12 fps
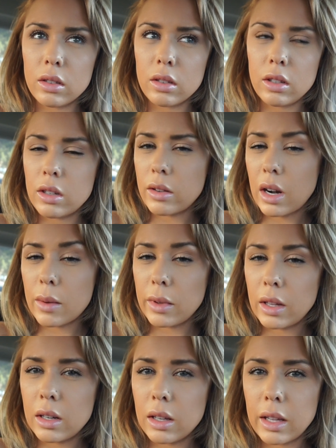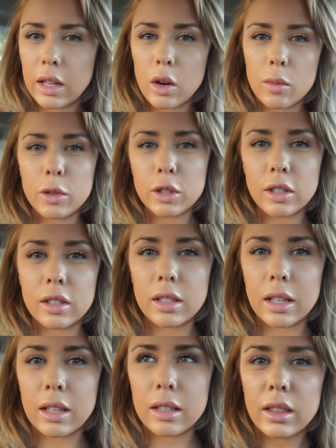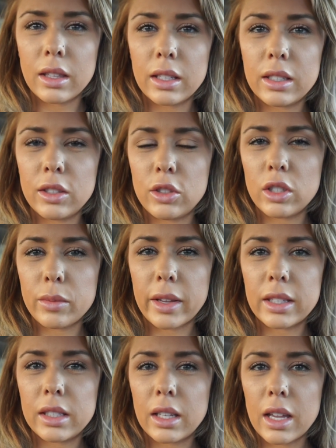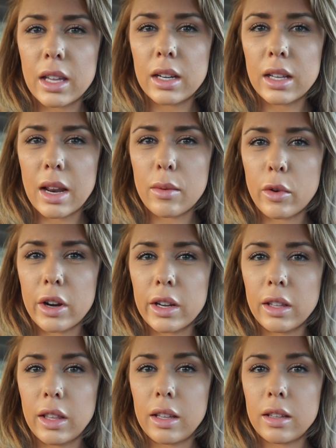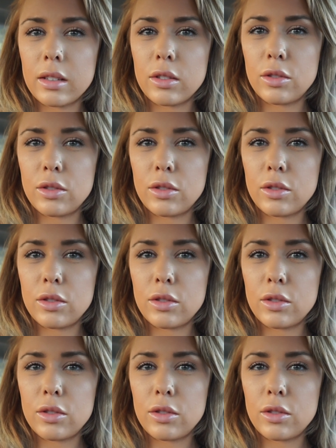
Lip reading: Do you know what I mean? Like, it almost looks like this is just my skin and I'm wearing like